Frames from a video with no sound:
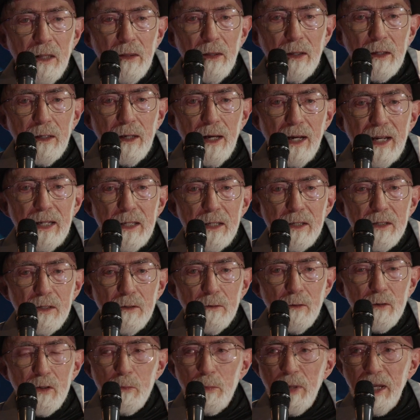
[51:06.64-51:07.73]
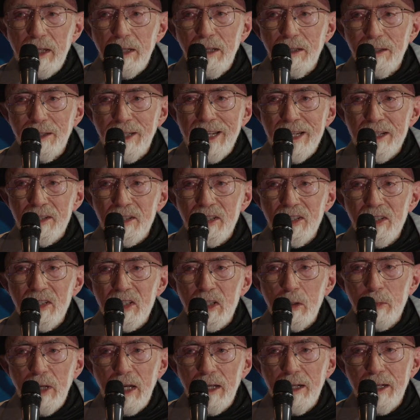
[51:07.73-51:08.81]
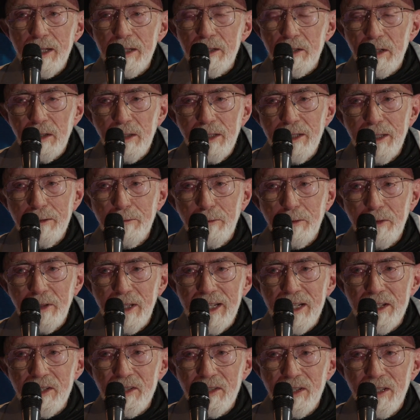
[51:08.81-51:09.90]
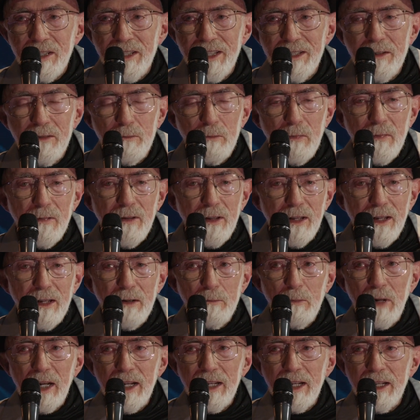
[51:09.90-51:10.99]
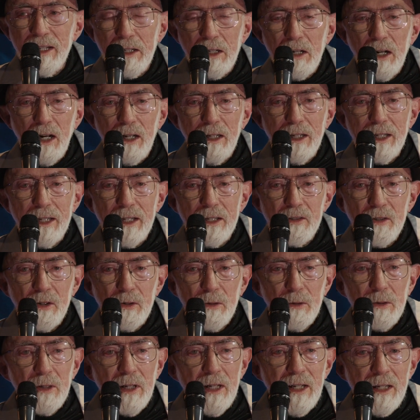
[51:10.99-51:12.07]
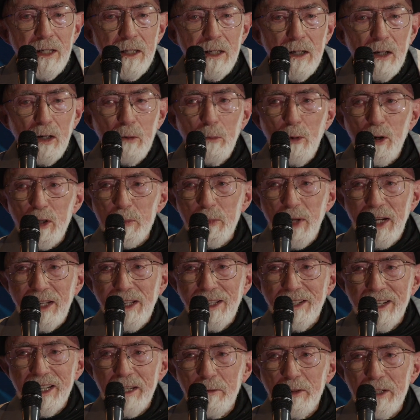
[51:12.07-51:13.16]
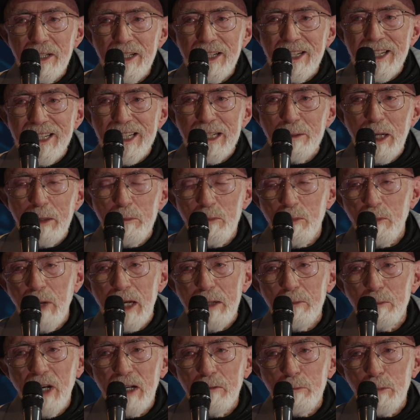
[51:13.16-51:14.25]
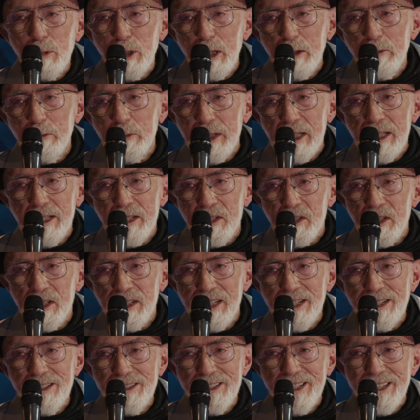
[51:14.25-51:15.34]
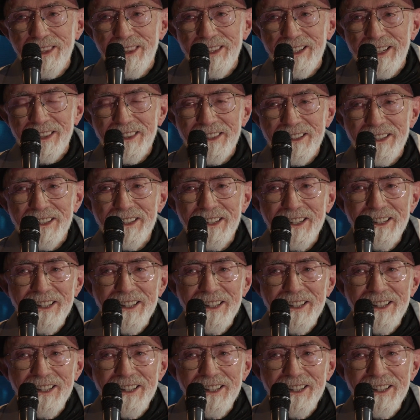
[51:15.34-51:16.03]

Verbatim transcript: the kinds of speculations about eternal inflation that my colleagues who are more speculative than I am, I'm more of an engineer, I think, than,